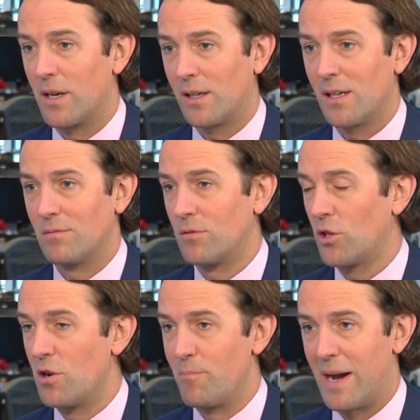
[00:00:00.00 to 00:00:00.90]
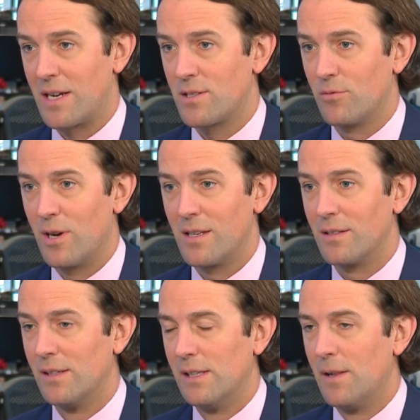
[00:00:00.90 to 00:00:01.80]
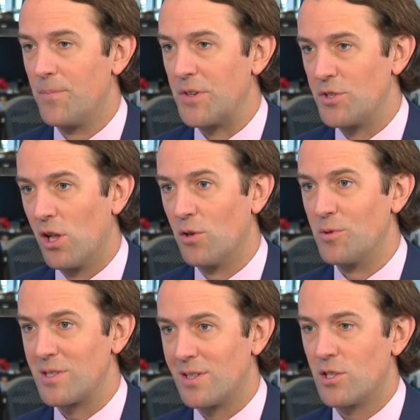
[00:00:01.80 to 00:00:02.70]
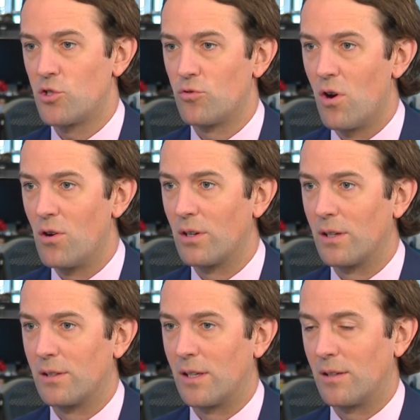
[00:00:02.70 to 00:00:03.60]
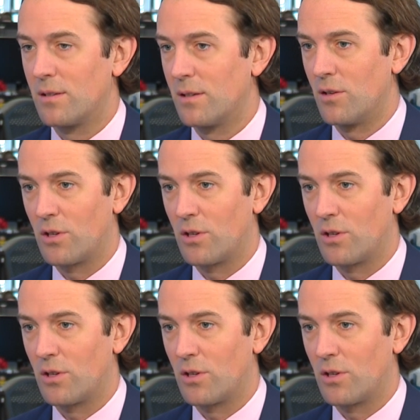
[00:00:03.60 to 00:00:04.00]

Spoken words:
And again, going back to when the dollar was this strong, I think,